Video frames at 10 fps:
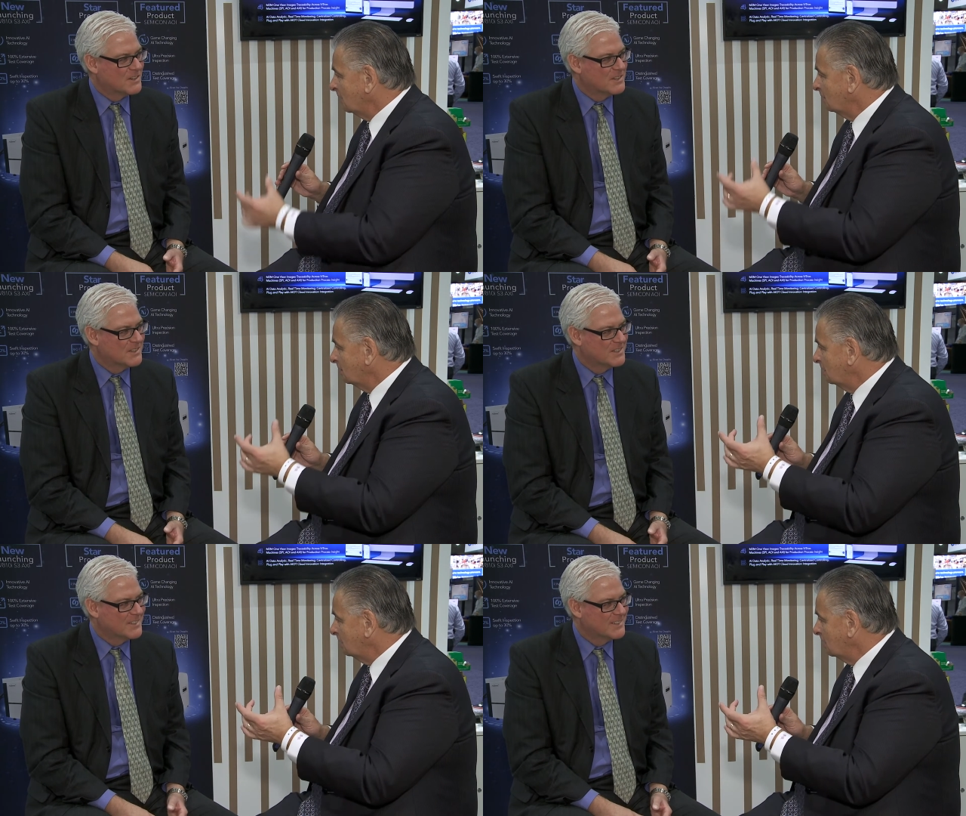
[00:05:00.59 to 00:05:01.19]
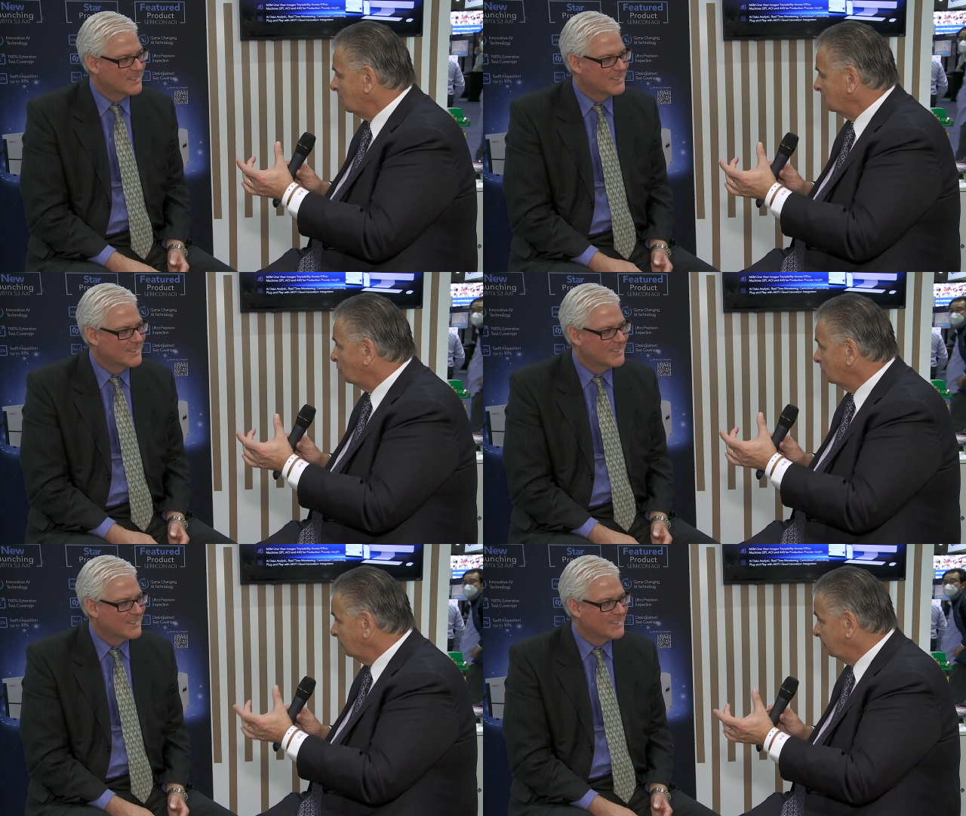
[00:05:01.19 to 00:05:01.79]
Speaker 1: the uh,
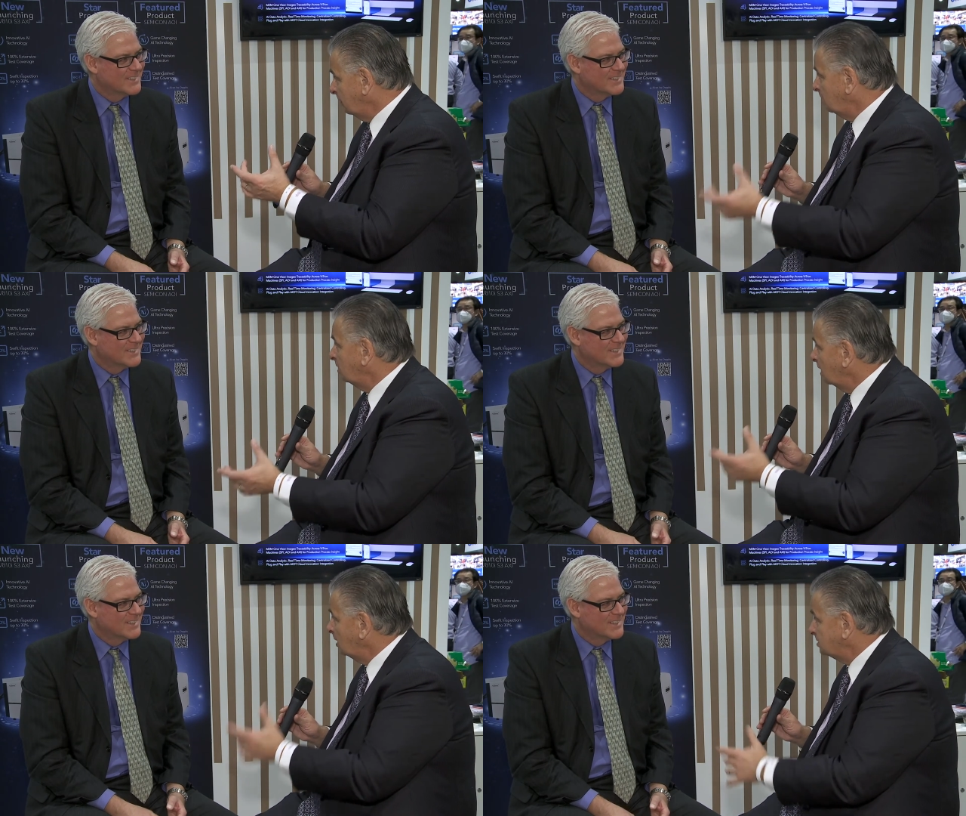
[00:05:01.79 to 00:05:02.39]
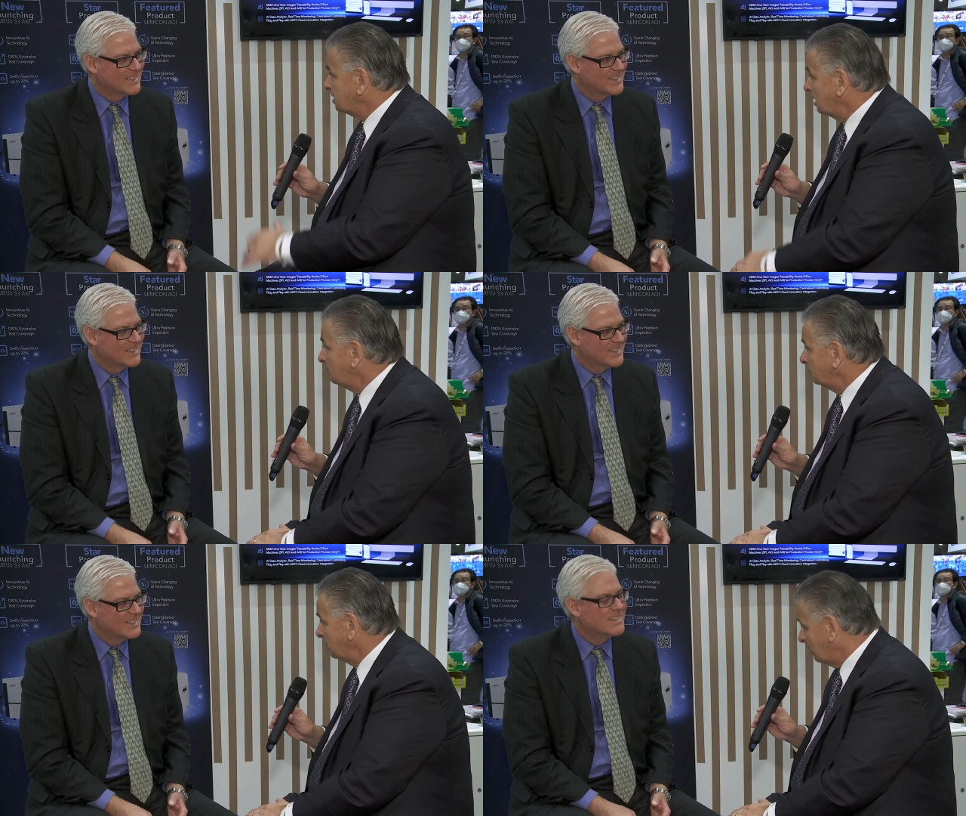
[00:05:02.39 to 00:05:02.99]
on the
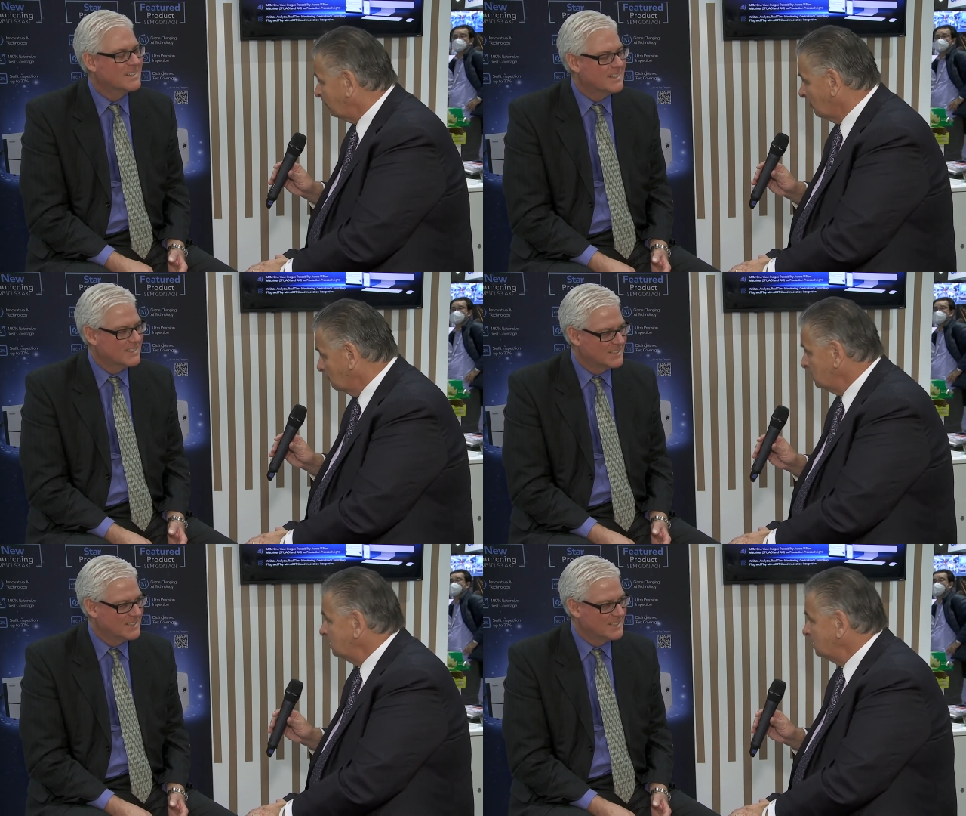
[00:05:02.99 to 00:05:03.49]
V810 platform.